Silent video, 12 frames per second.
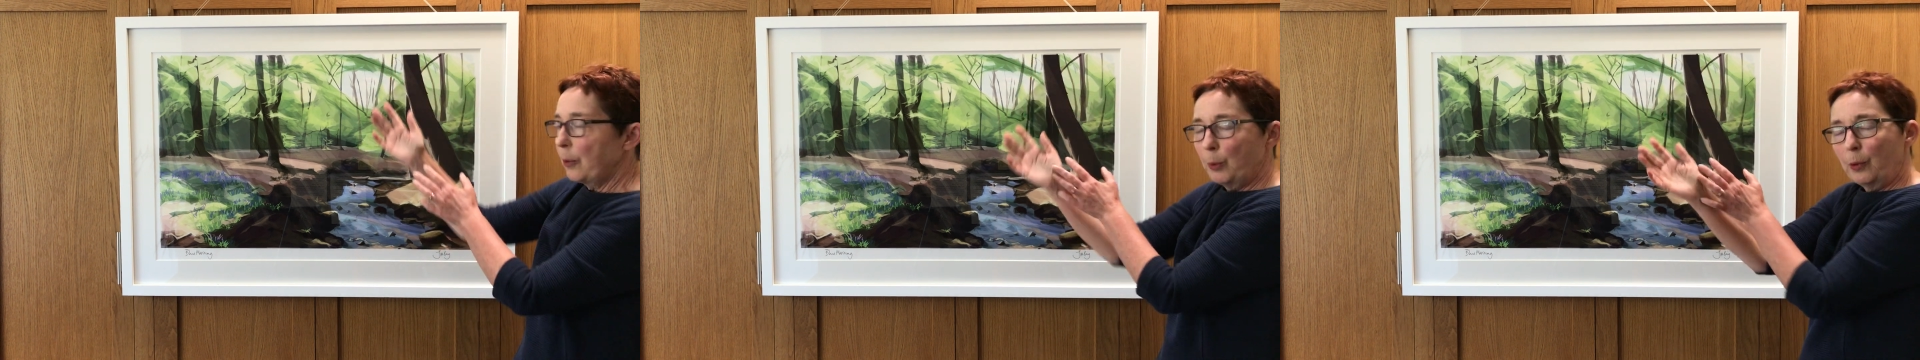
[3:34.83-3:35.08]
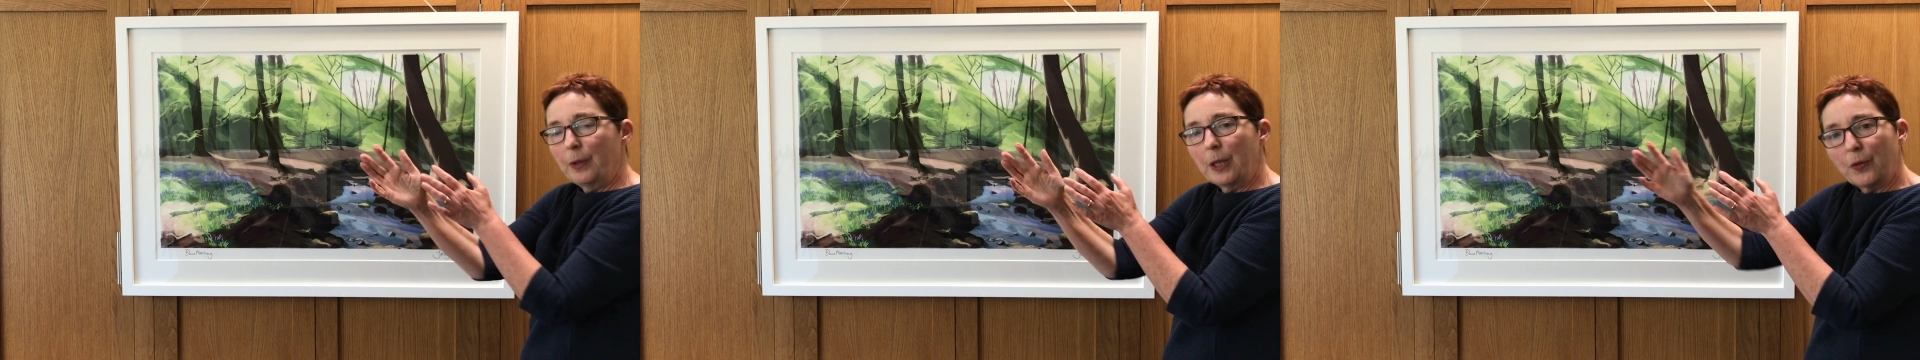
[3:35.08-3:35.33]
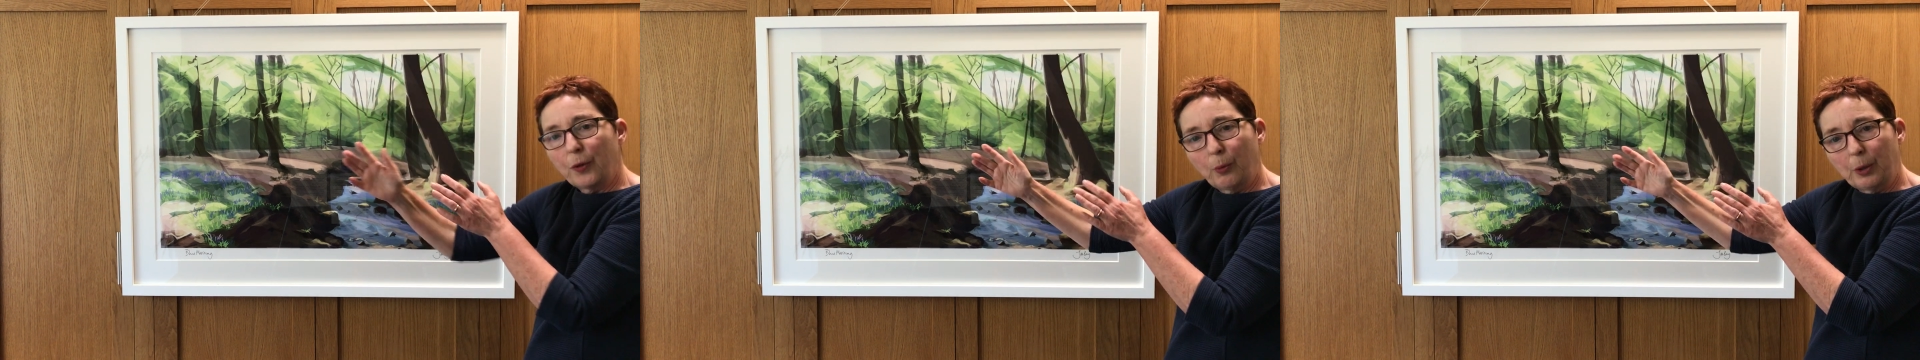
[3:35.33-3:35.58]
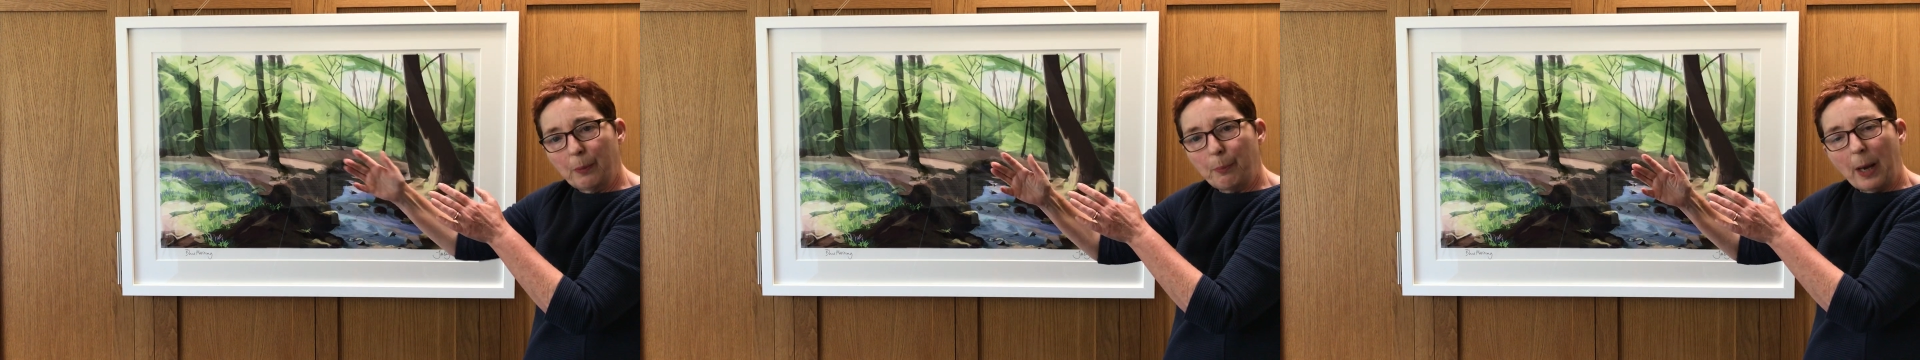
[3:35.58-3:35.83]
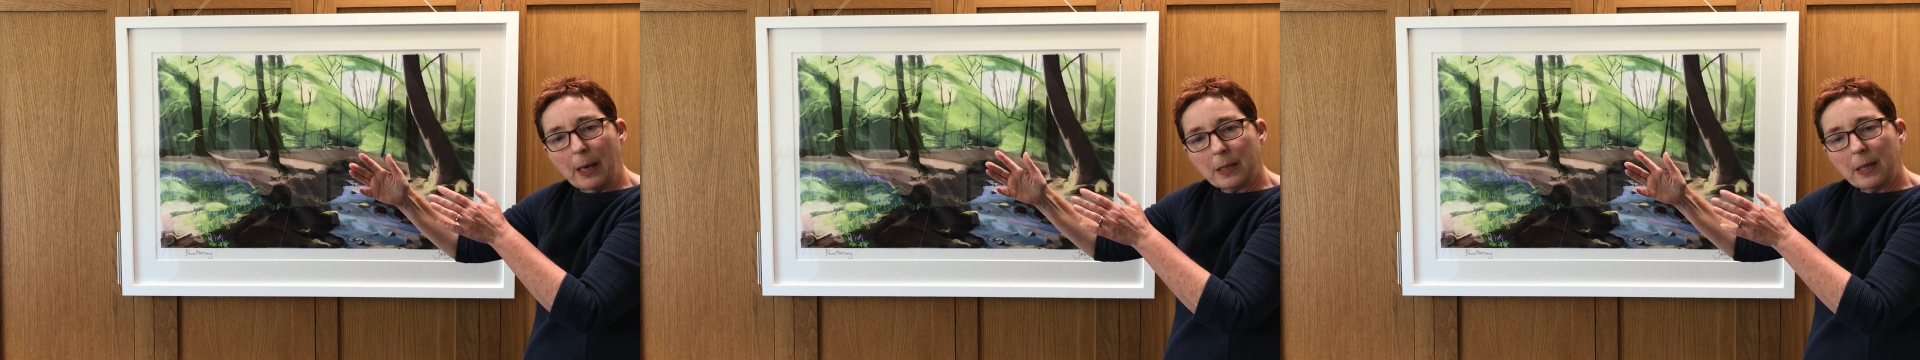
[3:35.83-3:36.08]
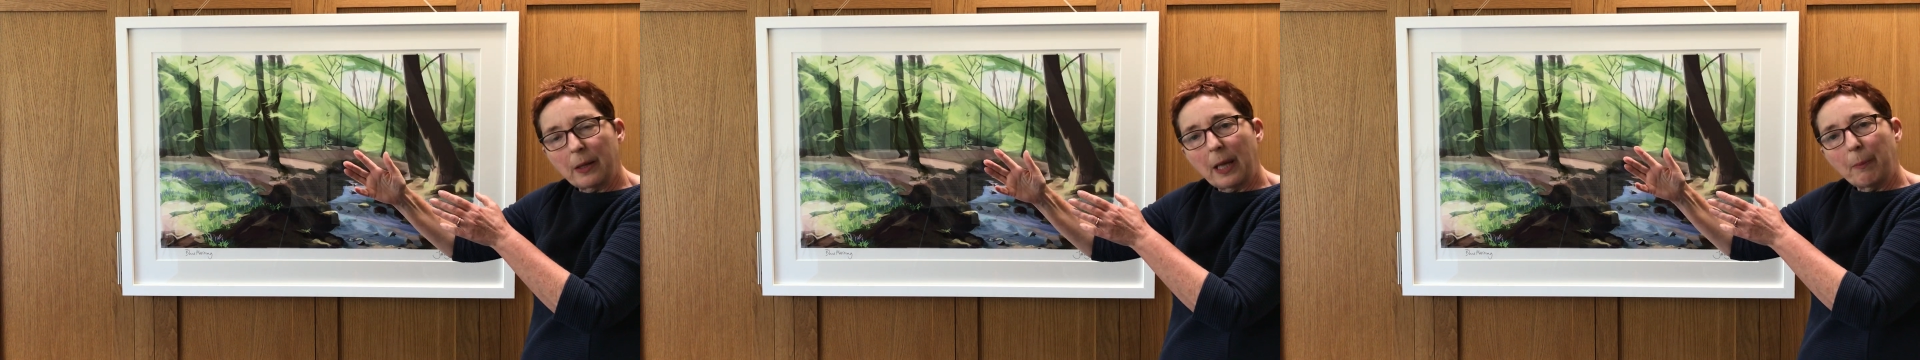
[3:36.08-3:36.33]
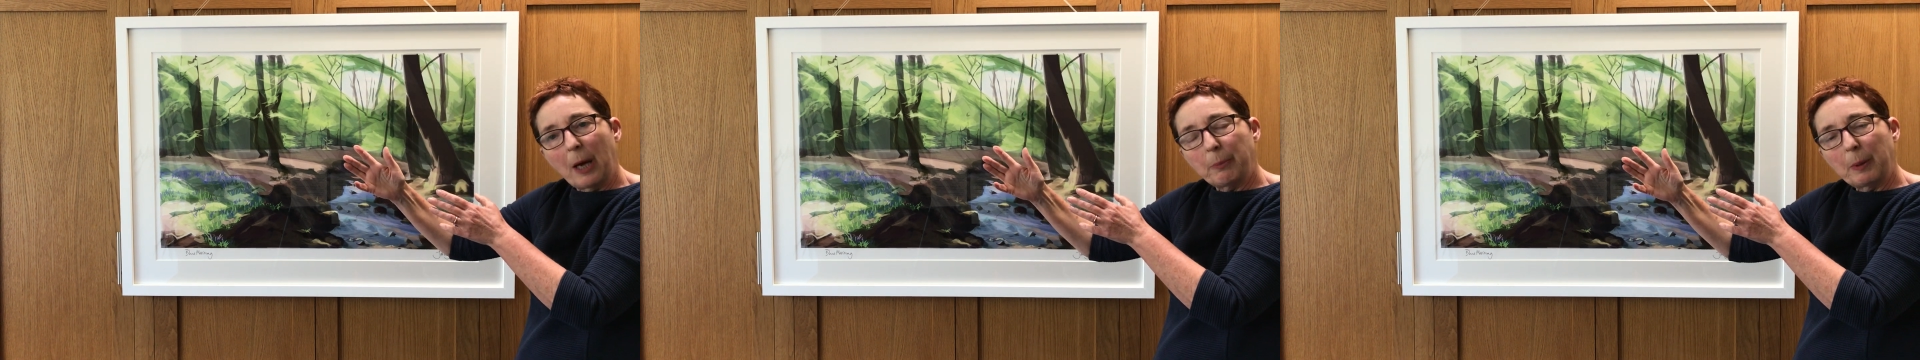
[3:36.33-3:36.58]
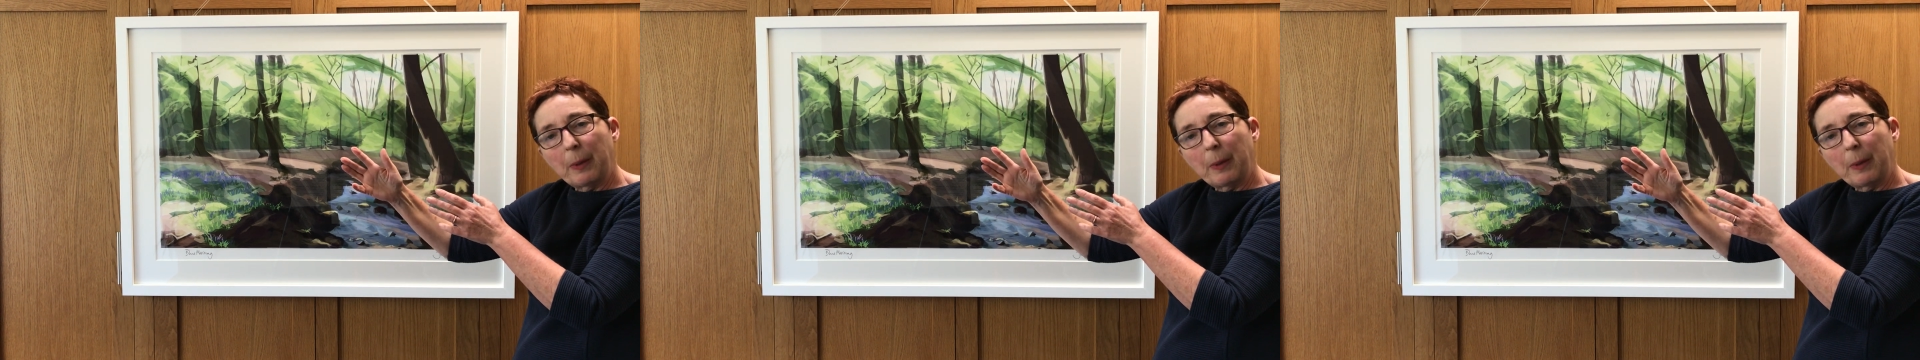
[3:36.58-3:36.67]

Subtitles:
can move these forward and back so they might be